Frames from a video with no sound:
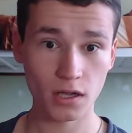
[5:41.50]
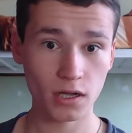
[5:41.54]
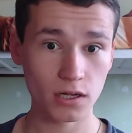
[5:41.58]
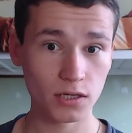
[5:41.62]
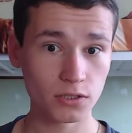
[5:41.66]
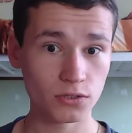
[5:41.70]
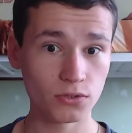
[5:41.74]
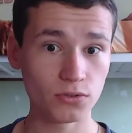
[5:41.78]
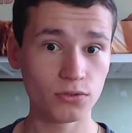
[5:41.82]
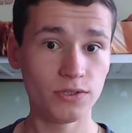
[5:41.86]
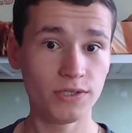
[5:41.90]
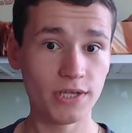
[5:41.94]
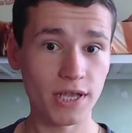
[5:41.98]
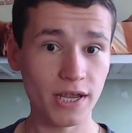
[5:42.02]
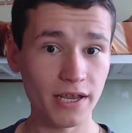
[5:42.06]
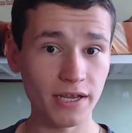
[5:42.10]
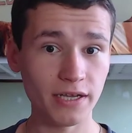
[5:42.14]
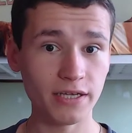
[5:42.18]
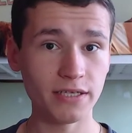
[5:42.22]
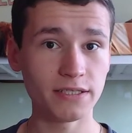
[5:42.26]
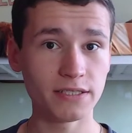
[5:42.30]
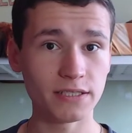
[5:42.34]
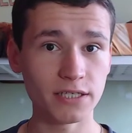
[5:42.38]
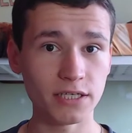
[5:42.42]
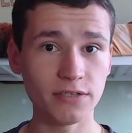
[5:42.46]

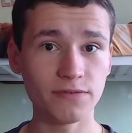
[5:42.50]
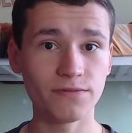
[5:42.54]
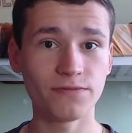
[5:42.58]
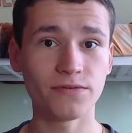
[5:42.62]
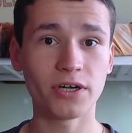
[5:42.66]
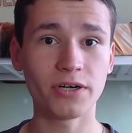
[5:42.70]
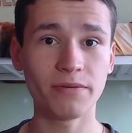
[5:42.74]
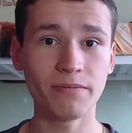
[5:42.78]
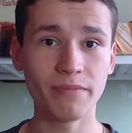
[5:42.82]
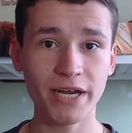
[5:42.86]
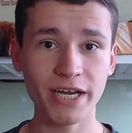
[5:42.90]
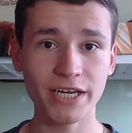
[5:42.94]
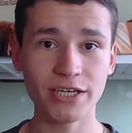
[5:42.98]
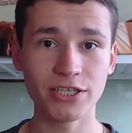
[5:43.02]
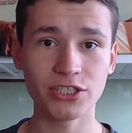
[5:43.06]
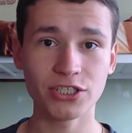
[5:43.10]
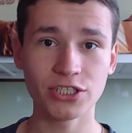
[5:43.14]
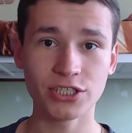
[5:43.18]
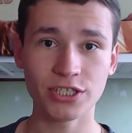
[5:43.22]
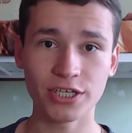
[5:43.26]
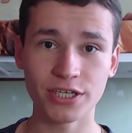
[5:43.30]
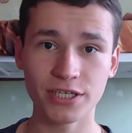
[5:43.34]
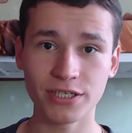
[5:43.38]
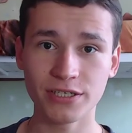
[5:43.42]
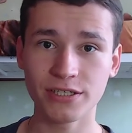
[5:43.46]
today's
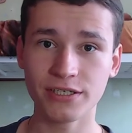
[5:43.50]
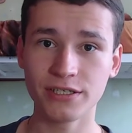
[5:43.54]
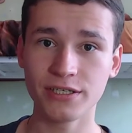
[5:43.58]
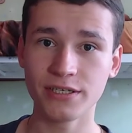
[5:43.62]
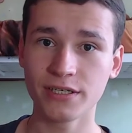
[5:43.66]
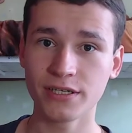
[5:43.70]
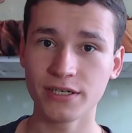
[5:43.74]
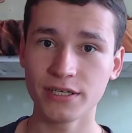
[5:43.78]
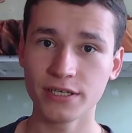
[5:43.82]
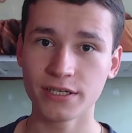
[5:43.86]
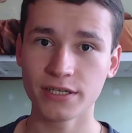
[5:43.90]
information